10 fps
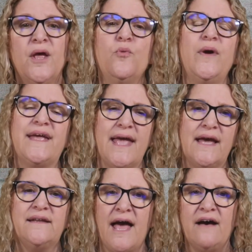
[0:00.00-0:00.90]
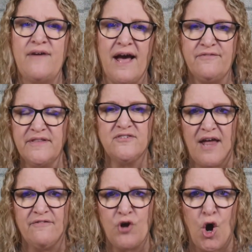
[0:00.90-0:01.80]
we can't have half of the
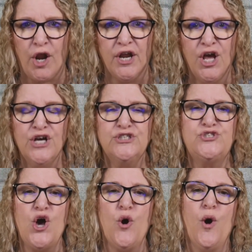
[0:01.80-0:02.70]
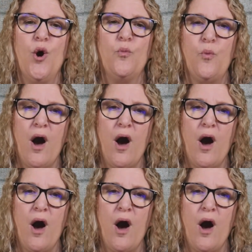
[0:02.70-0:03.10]
staff gone. So,